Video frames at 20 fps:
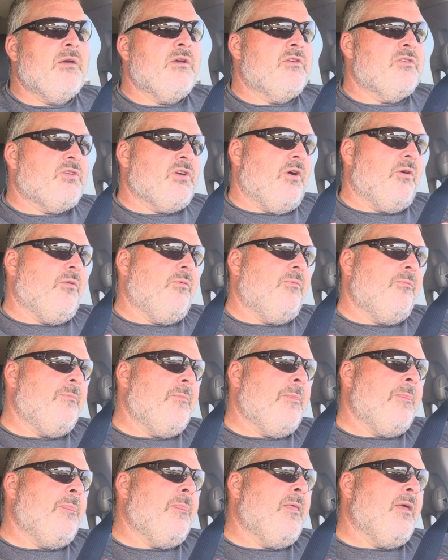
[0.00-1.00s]
So
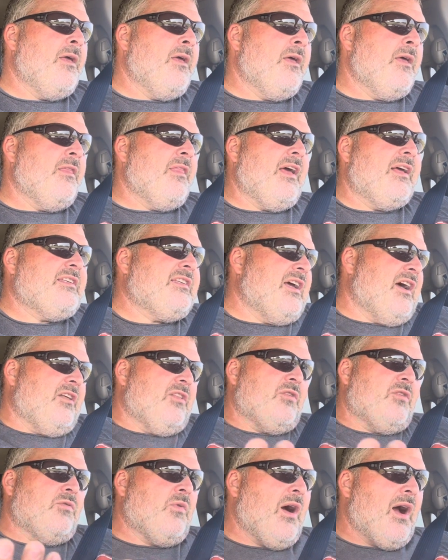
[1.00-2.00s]
that's how
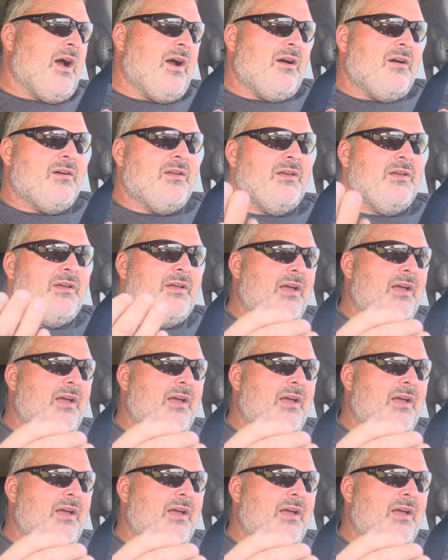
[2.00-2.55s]
they're wired.